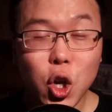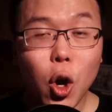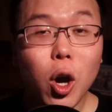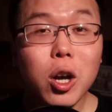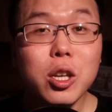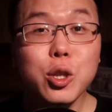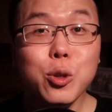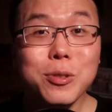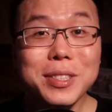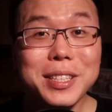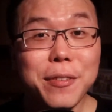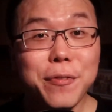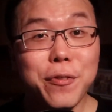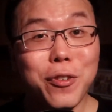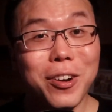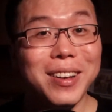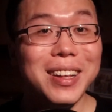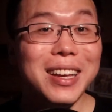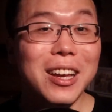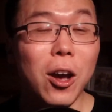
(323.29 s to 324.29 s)
not user
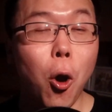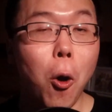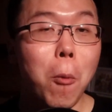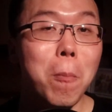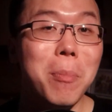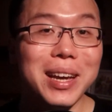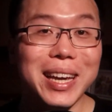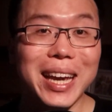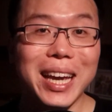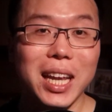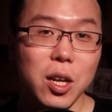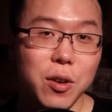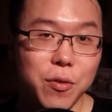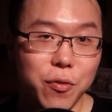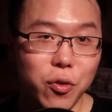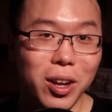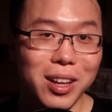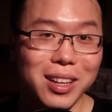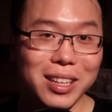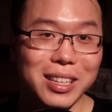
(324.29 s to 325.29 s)
friendly or beginner
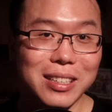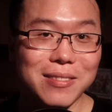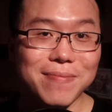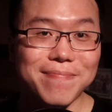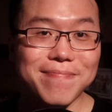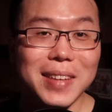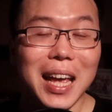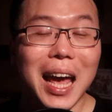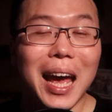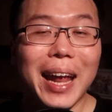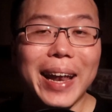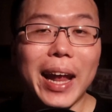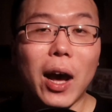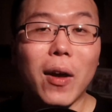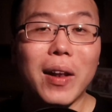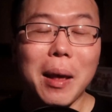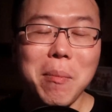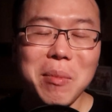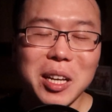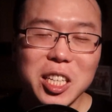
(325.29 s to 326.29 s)
friendly. Now
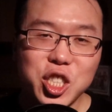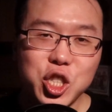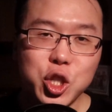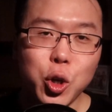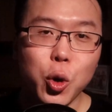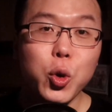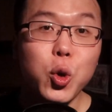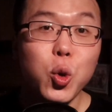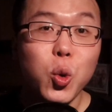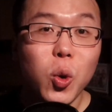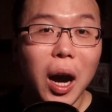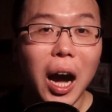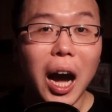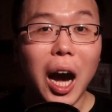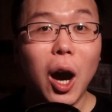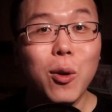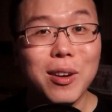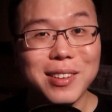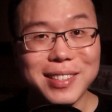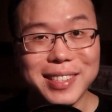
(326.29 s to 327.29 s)
let me show you
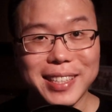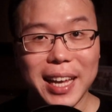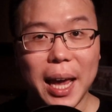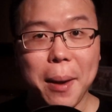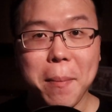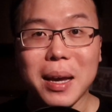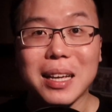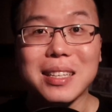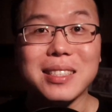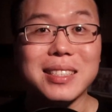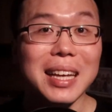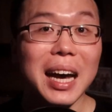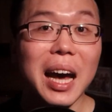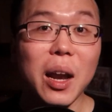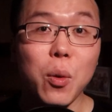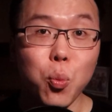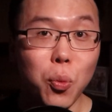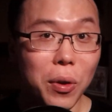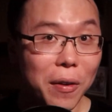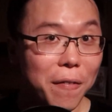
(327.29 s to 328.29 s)
how the same is
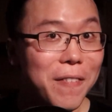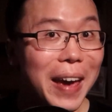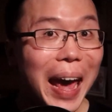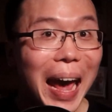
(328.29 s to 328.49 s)
done with